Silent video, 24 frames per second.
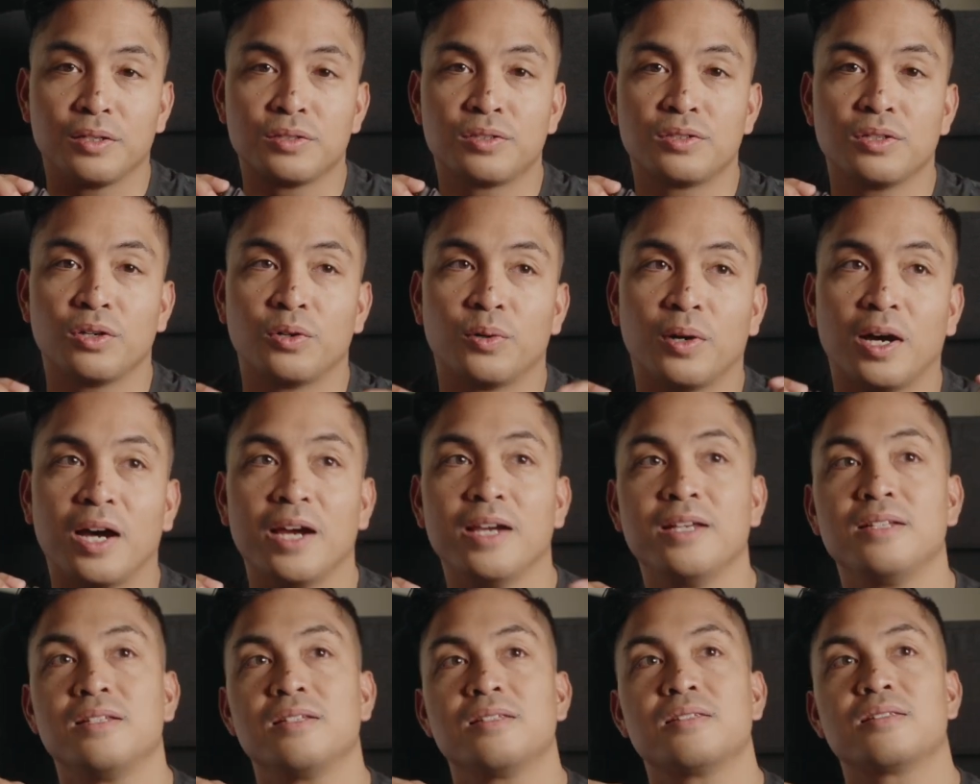So
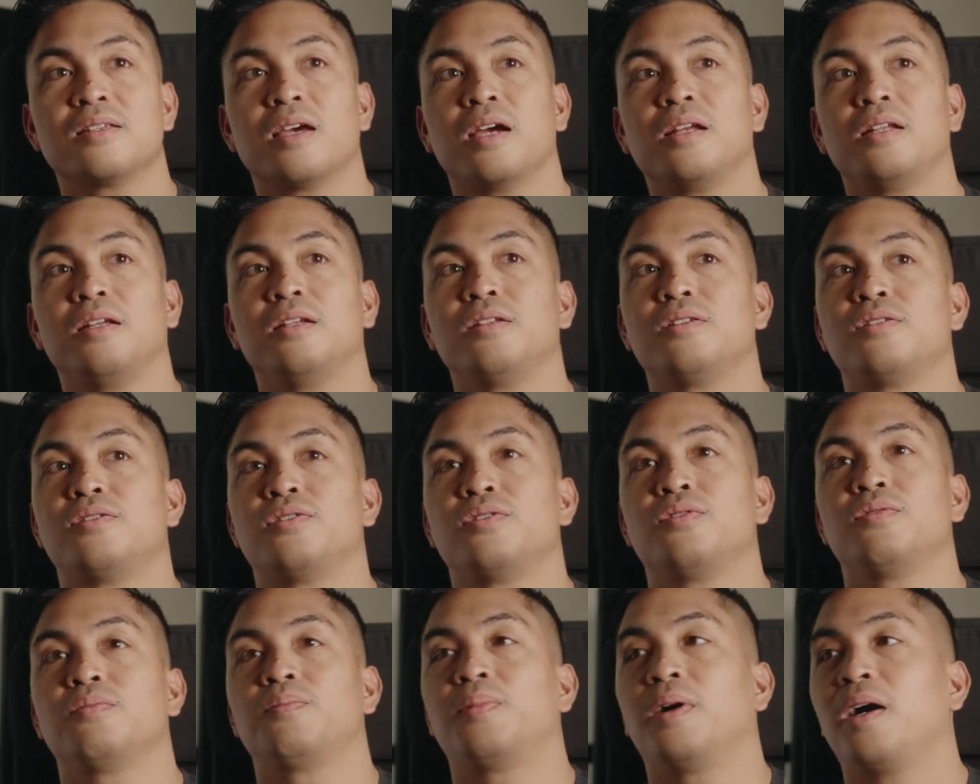I decided
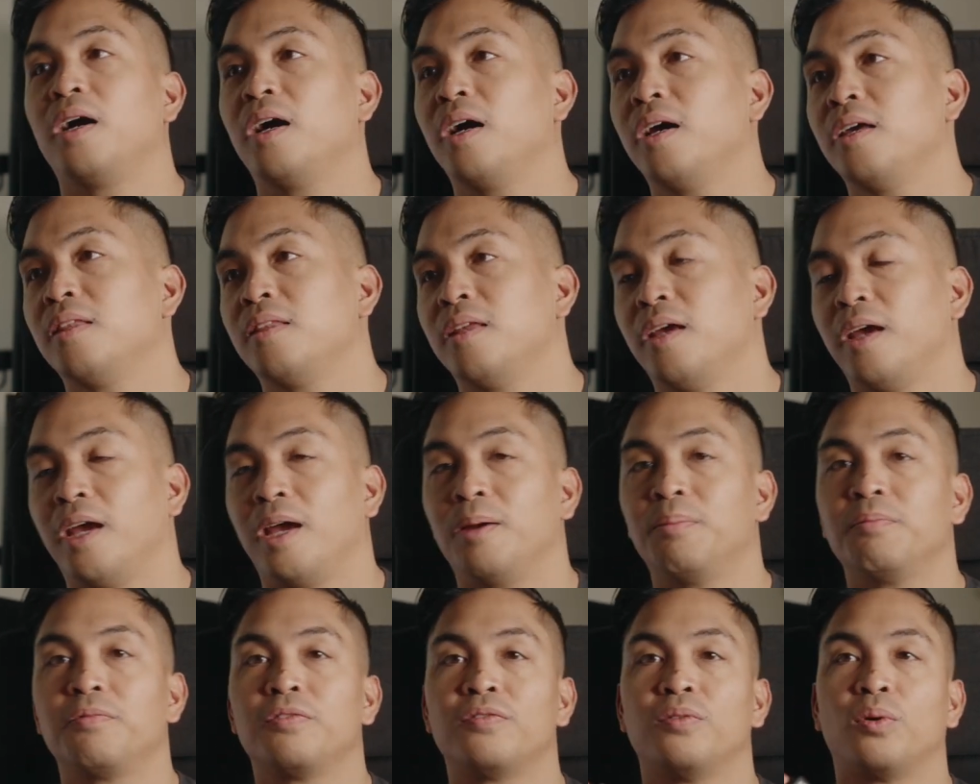to buy the
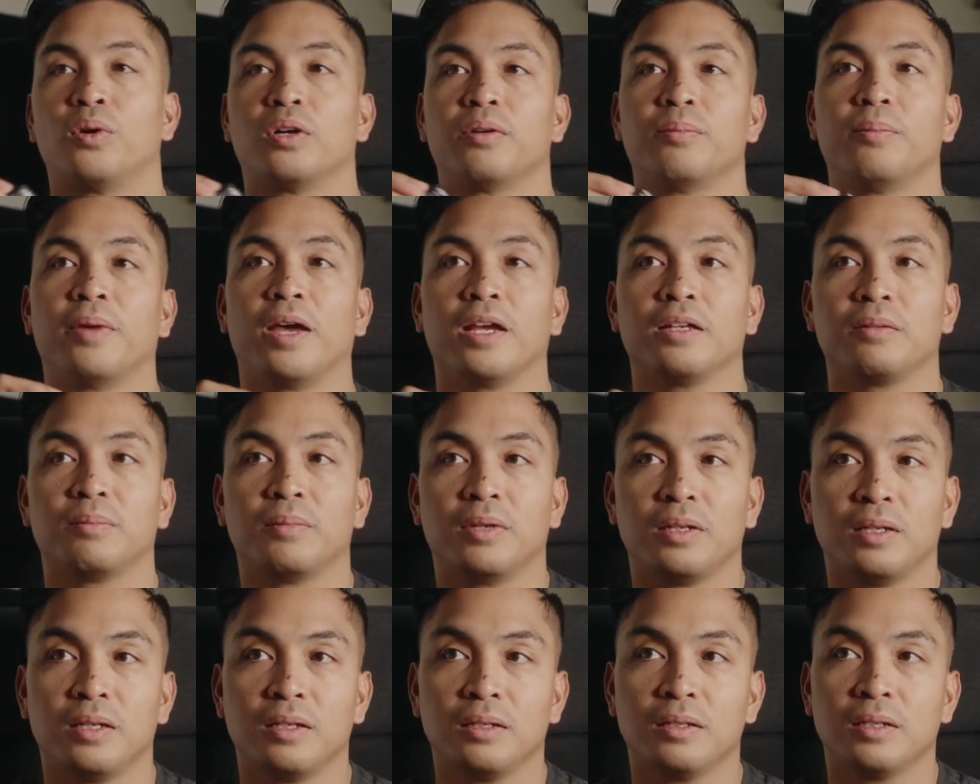M4 Mac
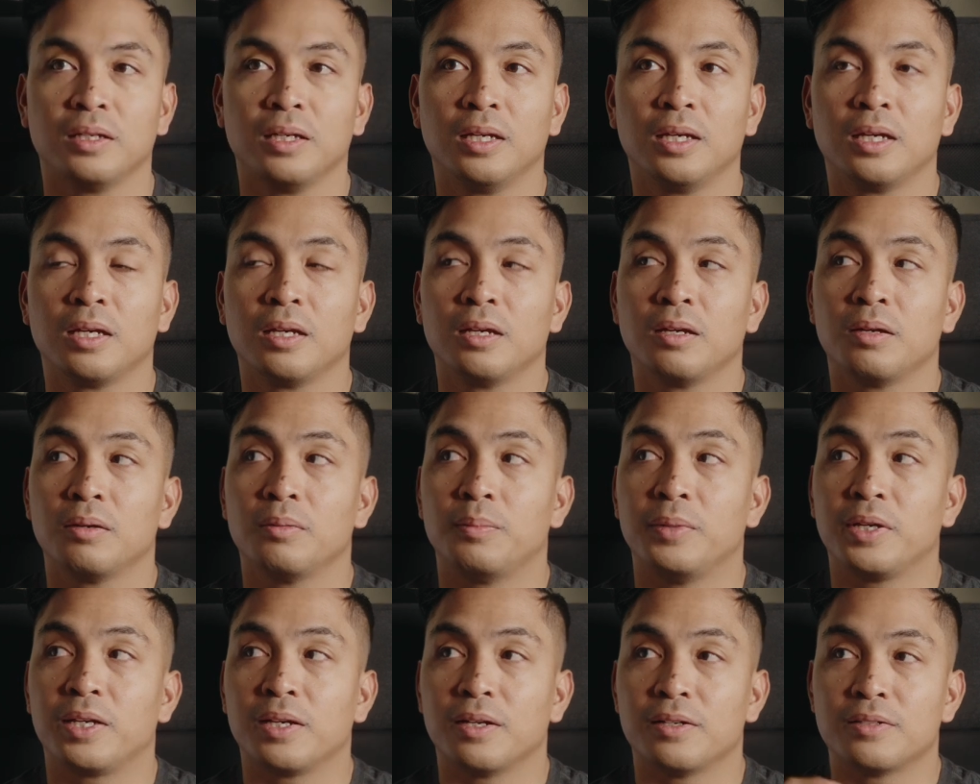Mini
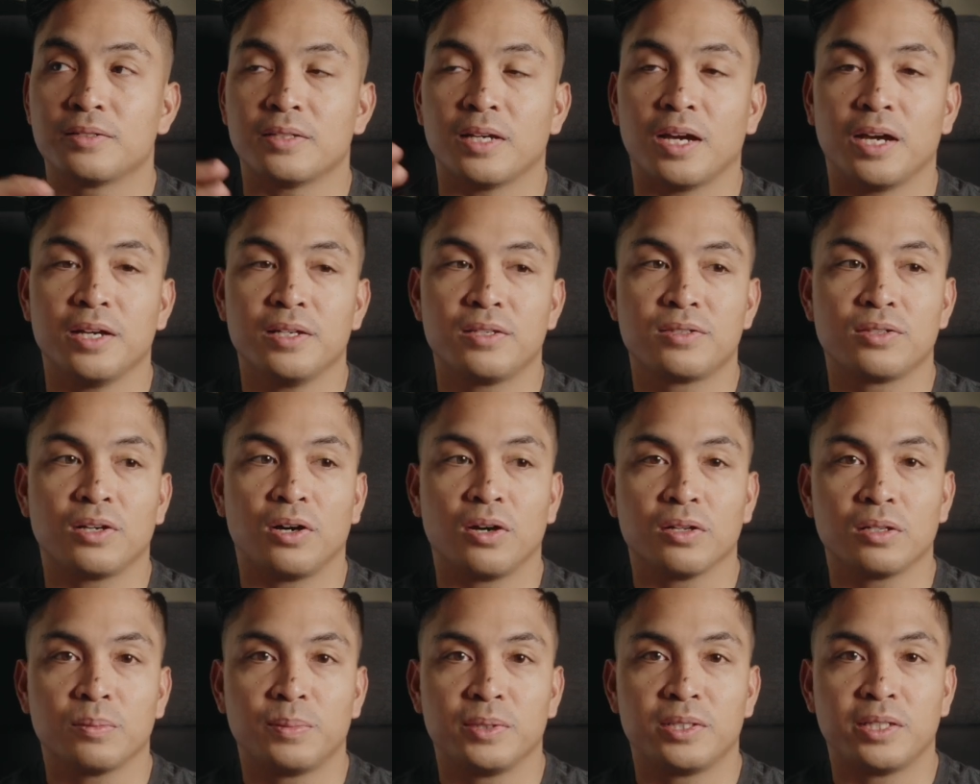because I
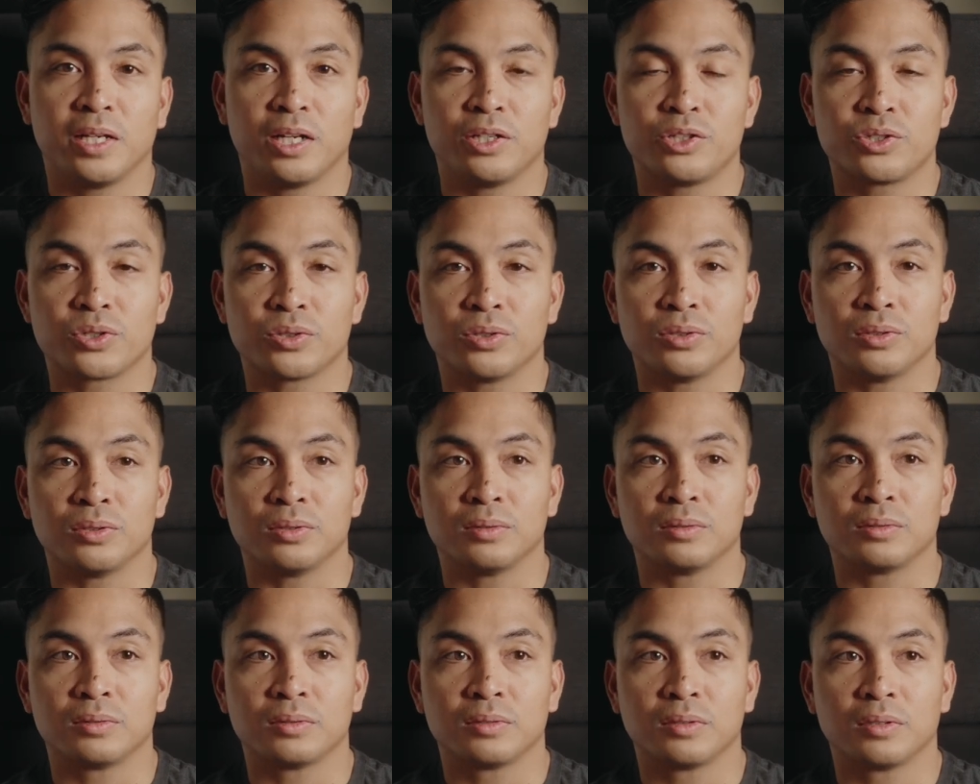saw the
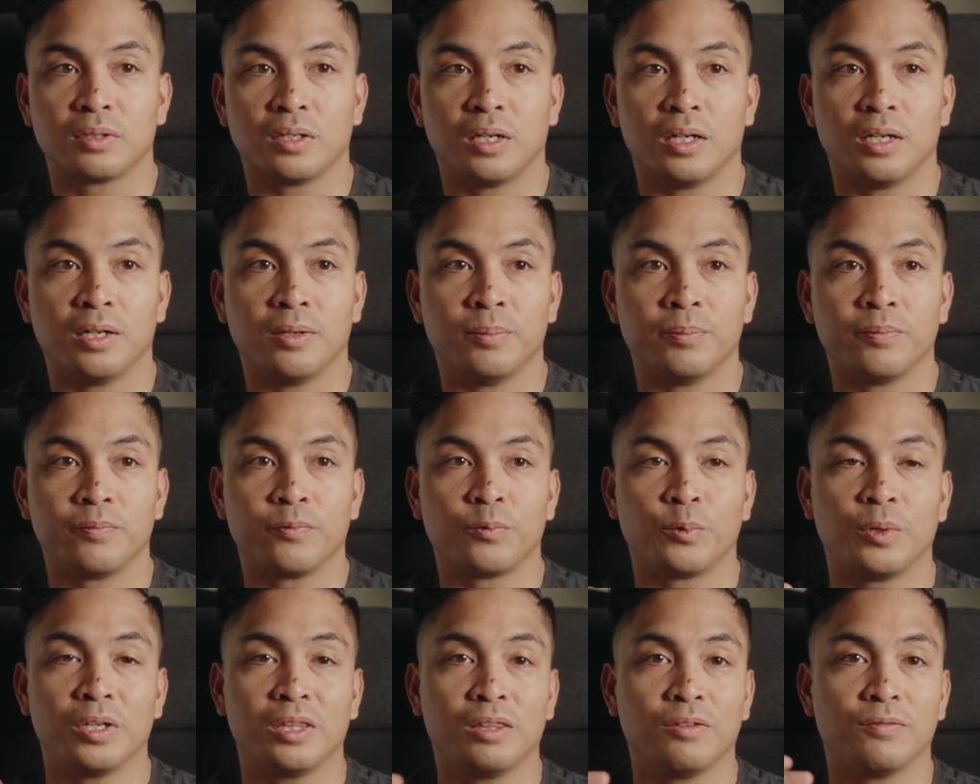potential
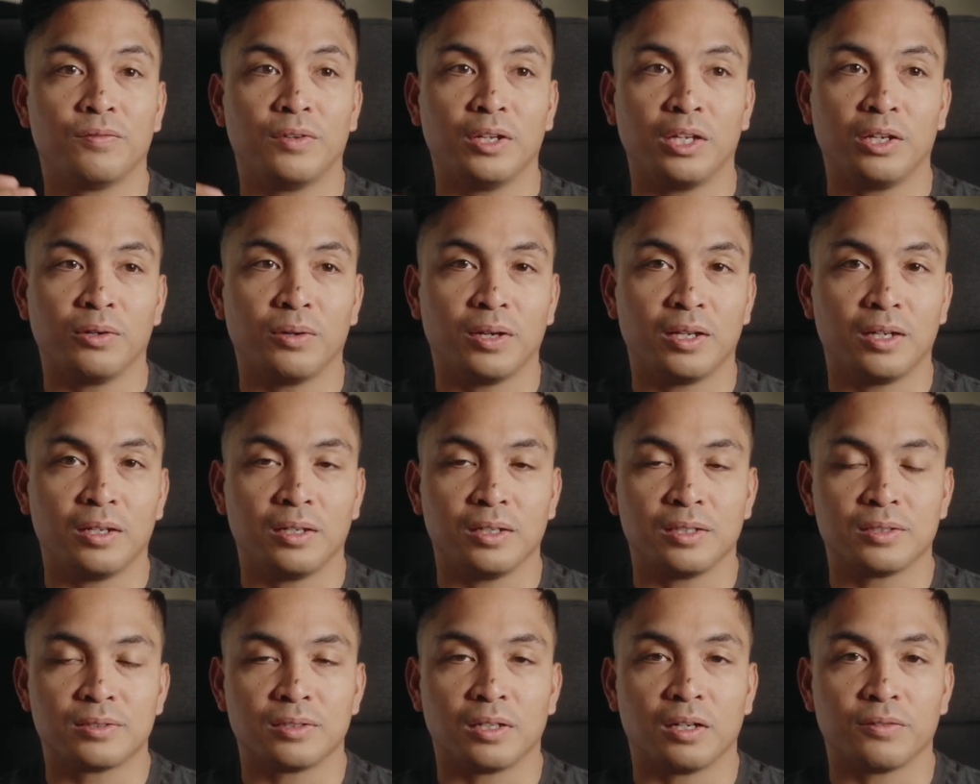with video
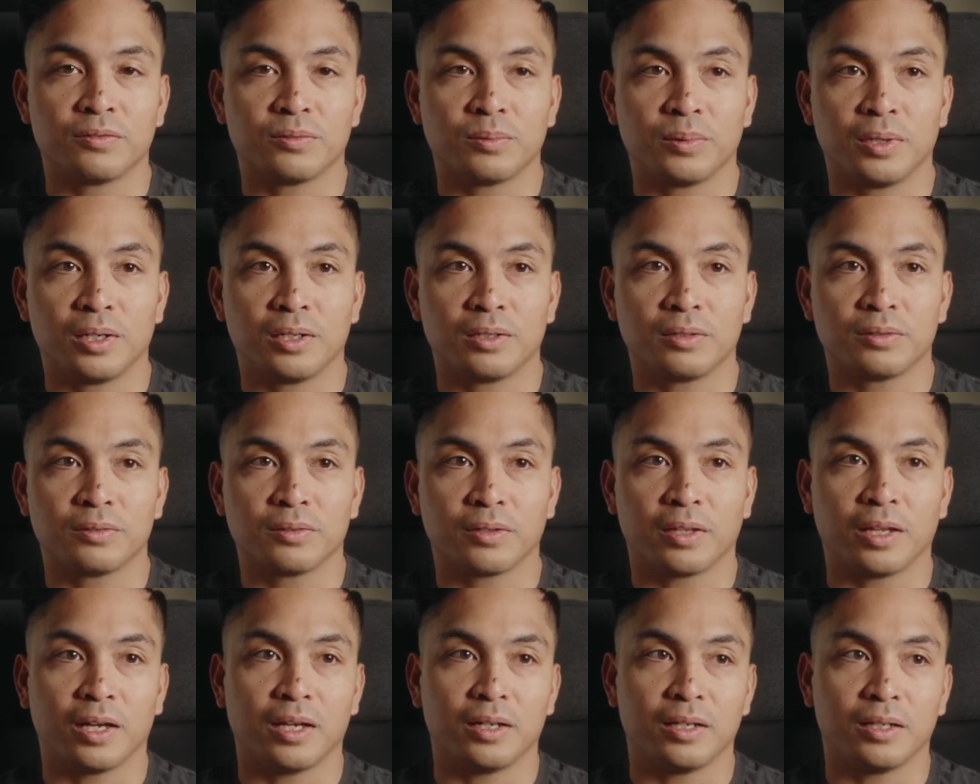editing software
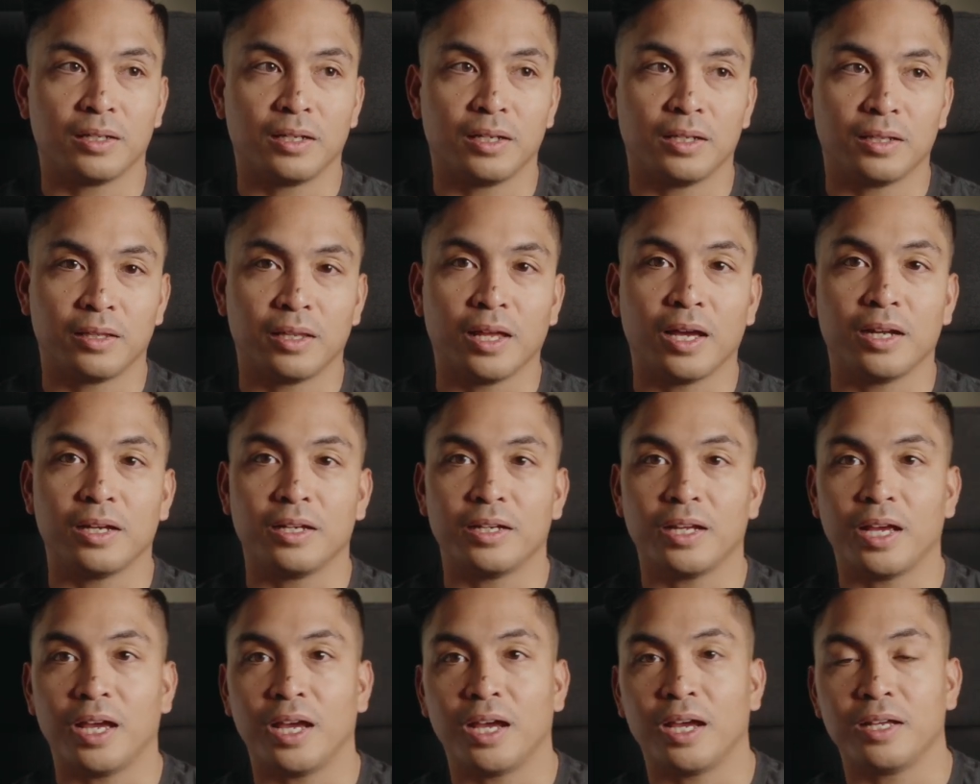that
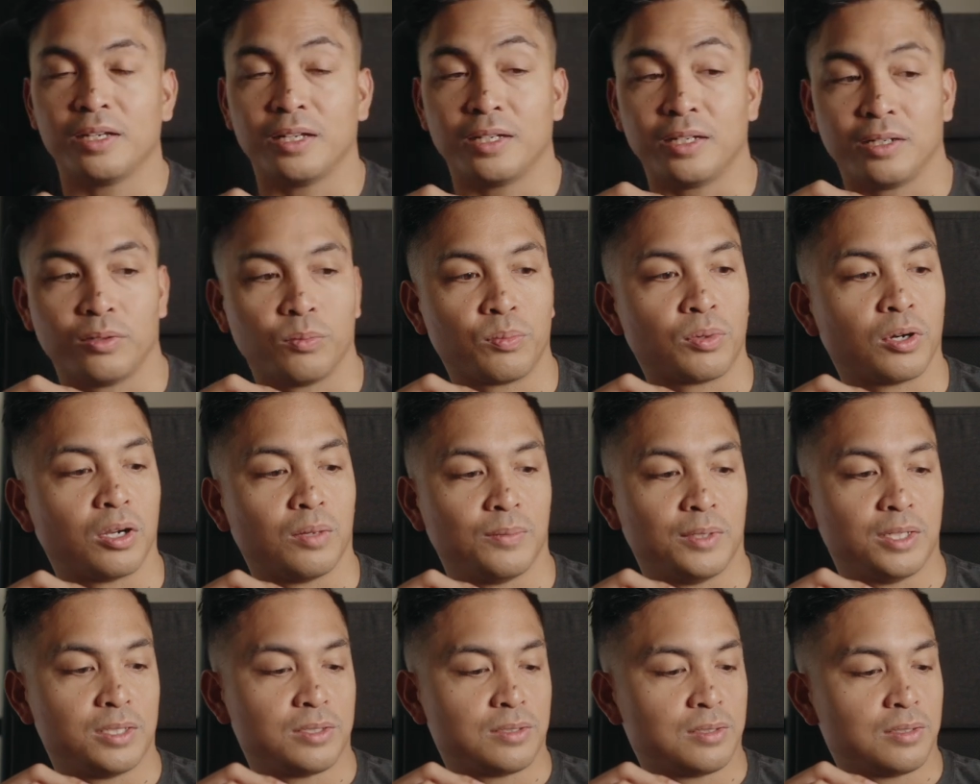it had and it
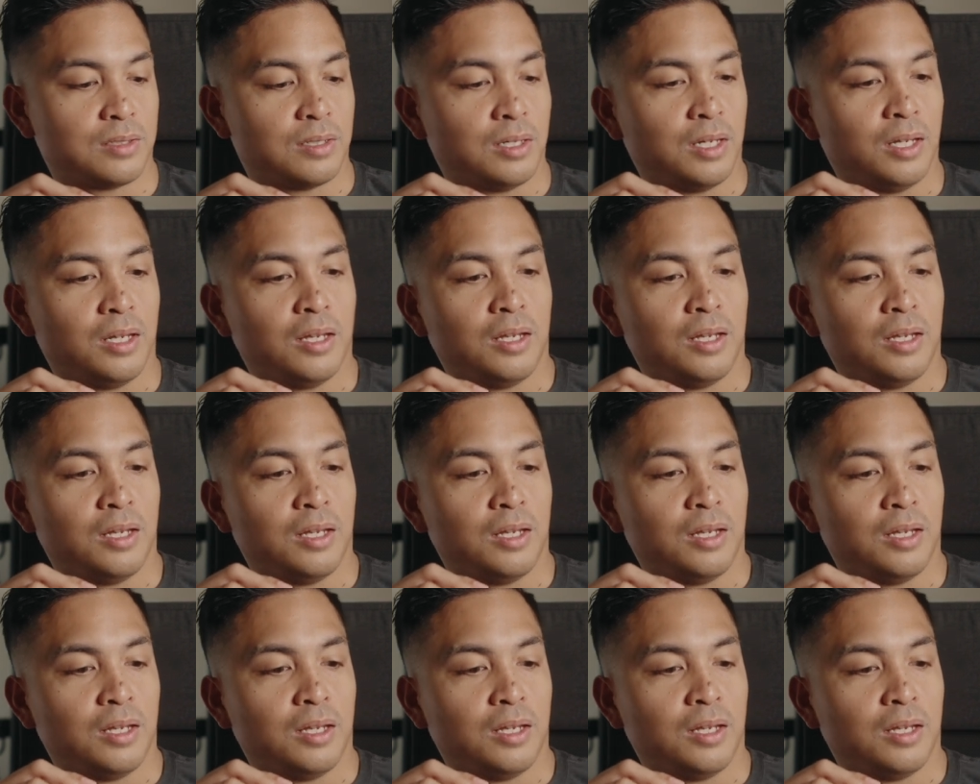promised.